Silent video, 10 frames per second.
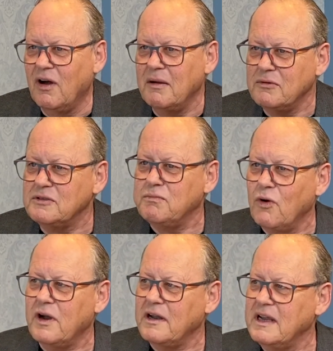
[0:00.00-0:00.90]
I was
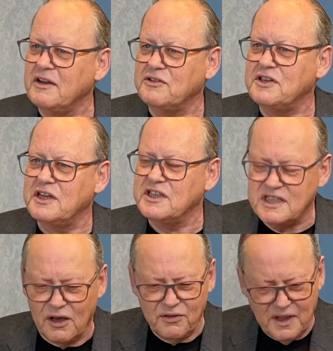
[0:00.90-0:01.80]
more interested in
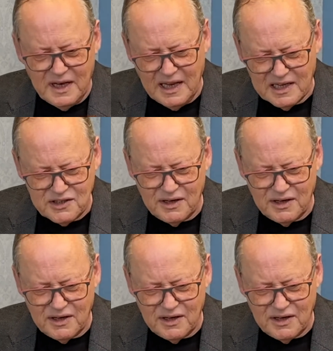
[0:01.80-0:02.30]
South India.